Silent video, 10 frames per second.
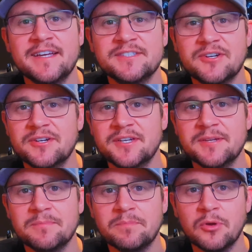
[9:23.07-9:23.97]
I
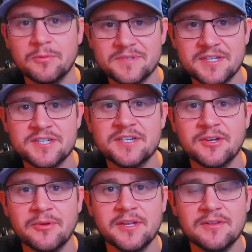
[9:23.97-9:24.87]
started pole position
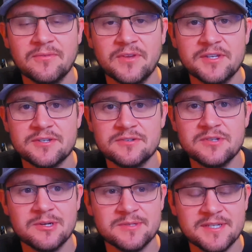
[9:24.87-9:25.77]
going into the feature,
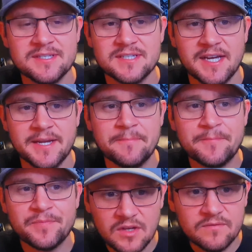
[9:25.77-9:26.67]
so I was inside.
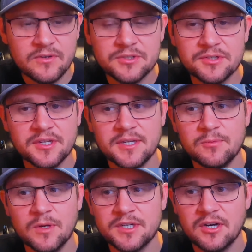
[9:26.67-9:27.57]
Unfortunately,
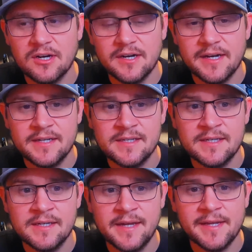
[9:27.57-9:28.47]
one car
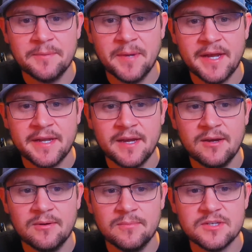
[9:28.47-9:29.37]
had to back
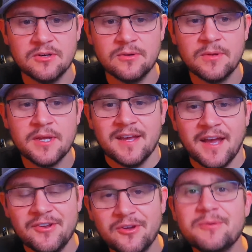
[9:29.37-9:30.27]
out, so
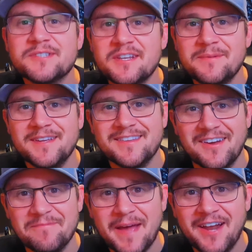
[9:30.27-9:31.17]
I knew it was going to be a
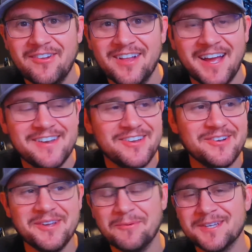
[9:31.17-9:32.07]
tough battle. I
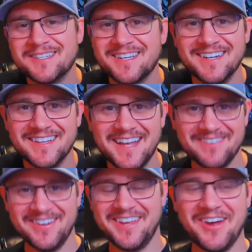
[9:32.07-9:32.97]
knew he wasn't going to
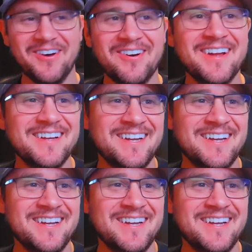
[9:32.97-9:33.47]
let me go.